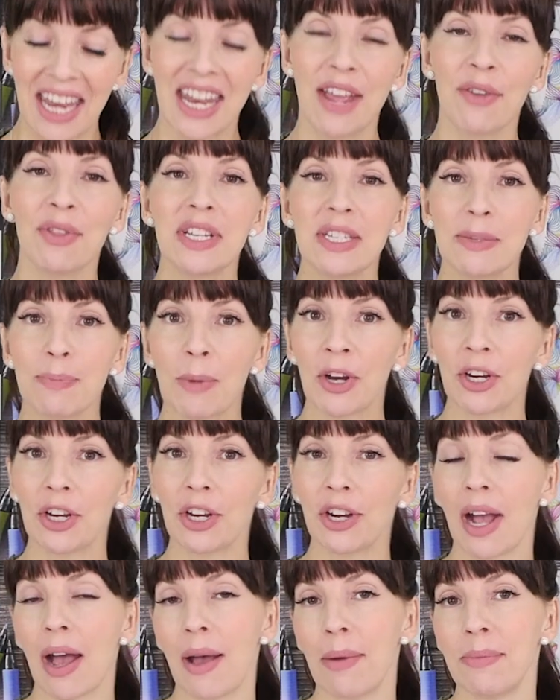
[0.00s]
Now this marker
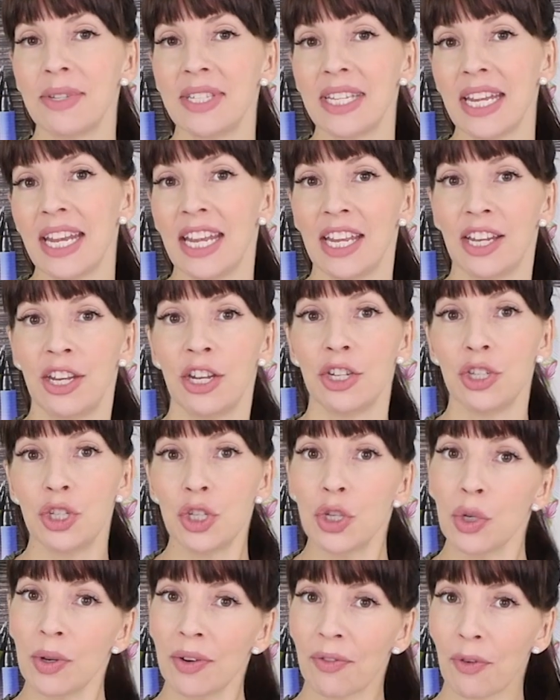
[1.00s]
comes in
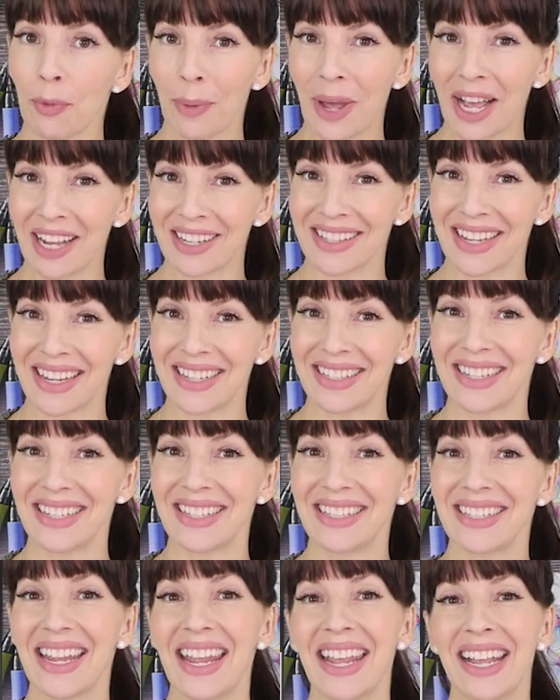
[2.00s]
two different pack
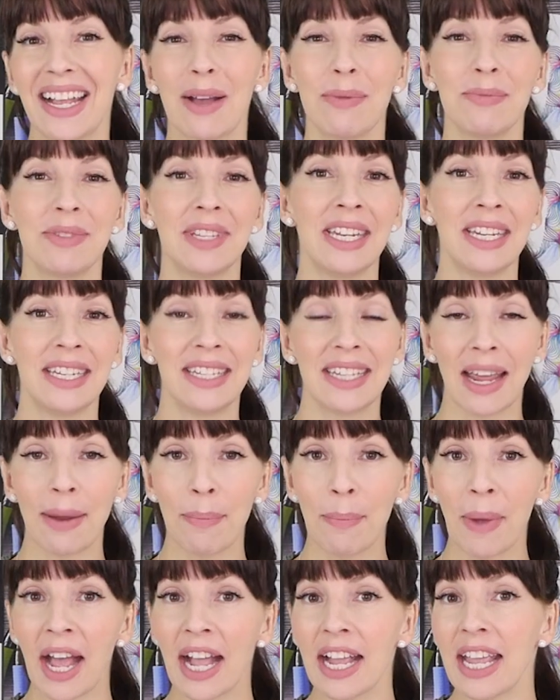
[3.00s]
sizes. It comes in a
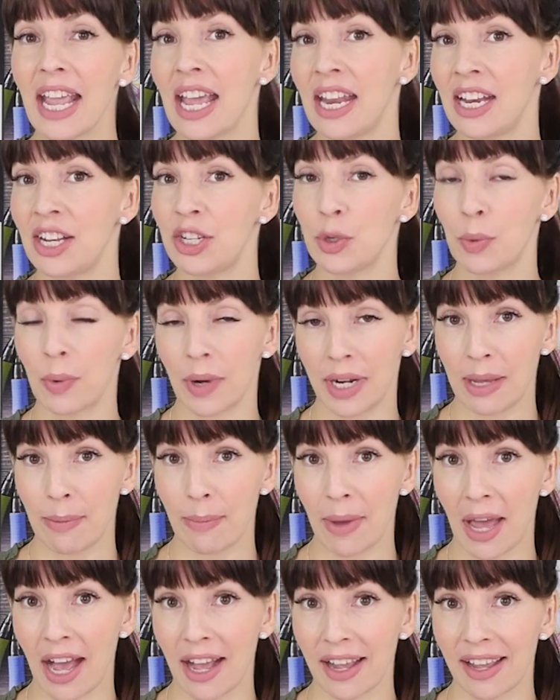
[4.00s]
10 pack and a 20
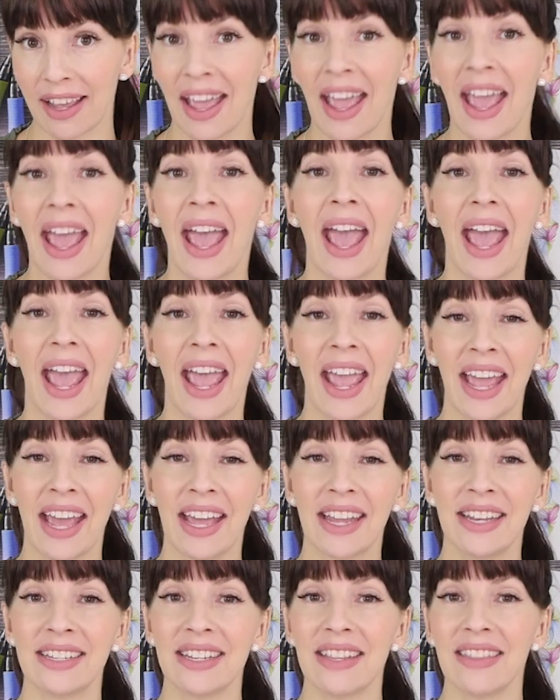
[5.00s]
pack.
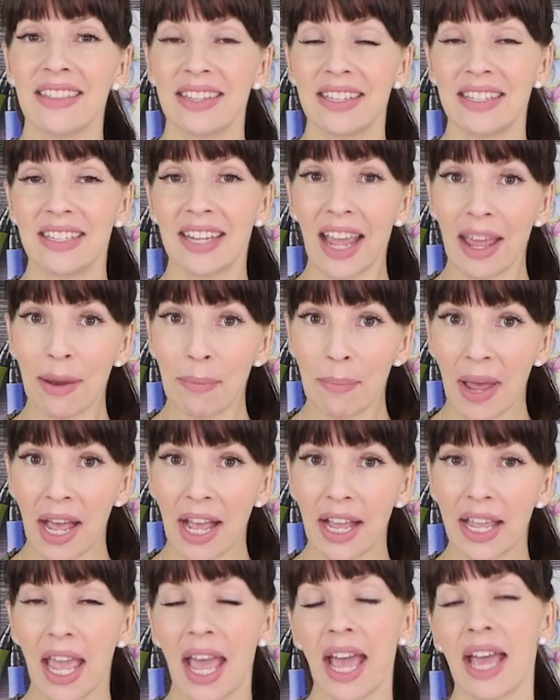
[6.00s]
And the 10
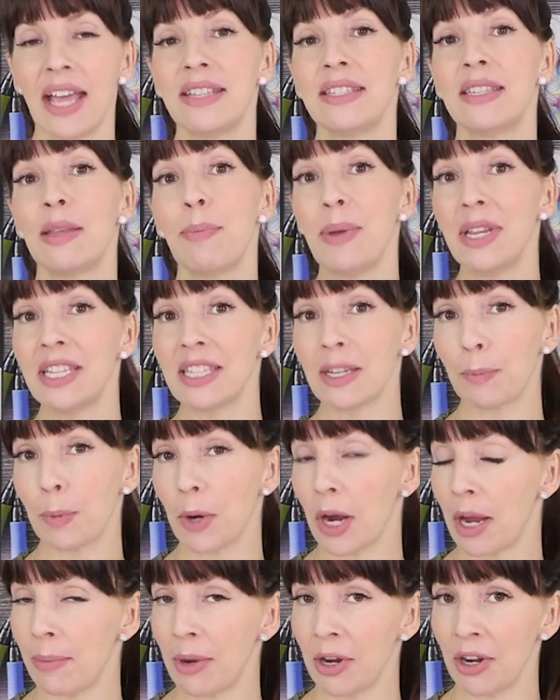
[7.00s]
pack has the basic
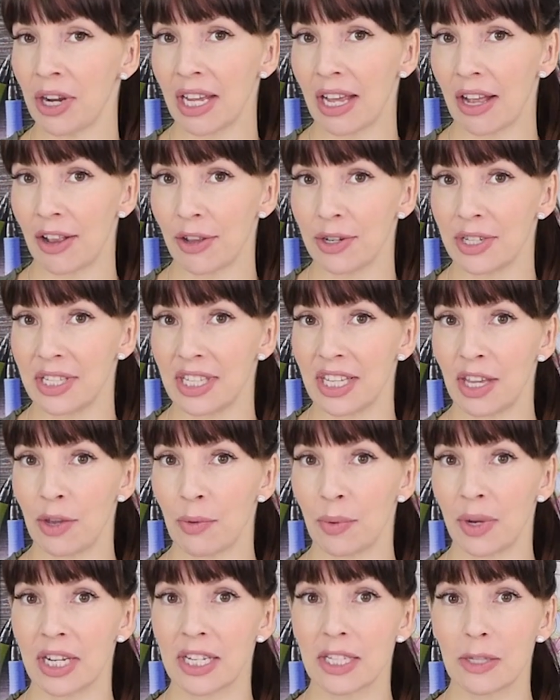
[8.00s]
primary colors that you
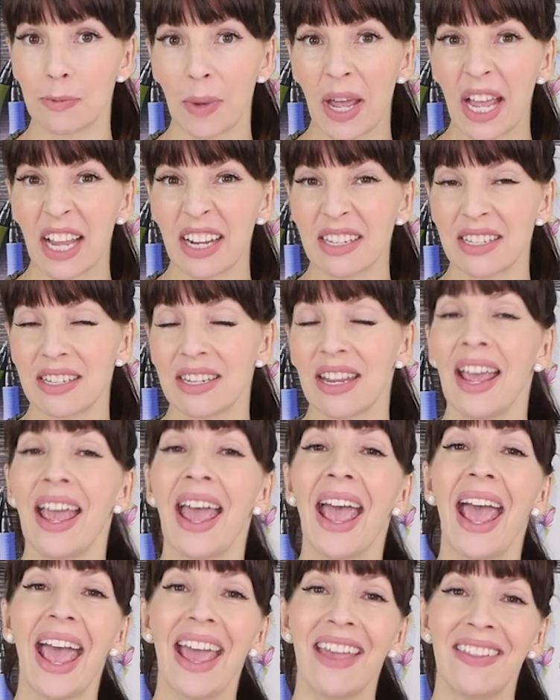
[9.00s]
would expect,
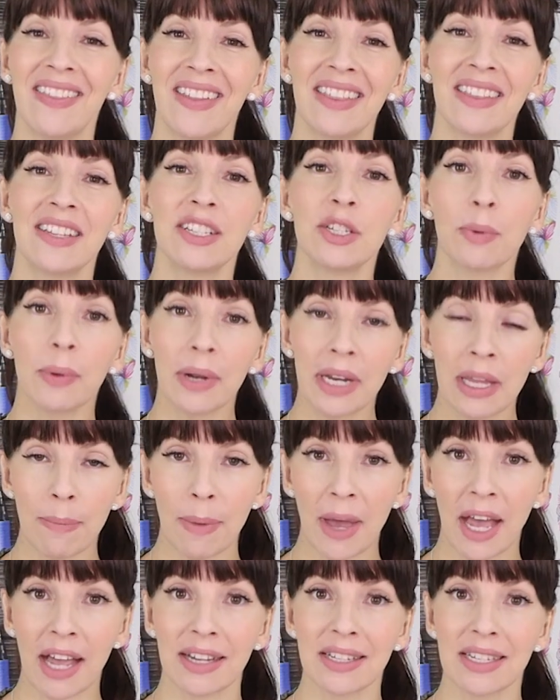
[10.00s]
and then the 20
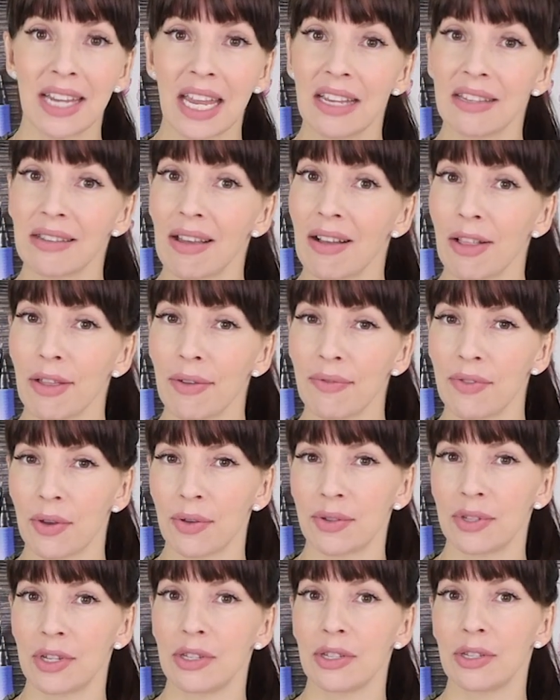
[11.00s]
pack takes all of
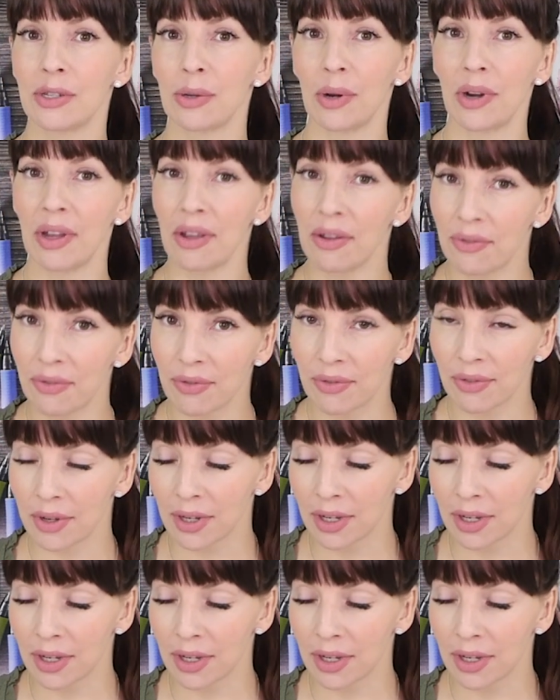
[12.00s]
those and sort of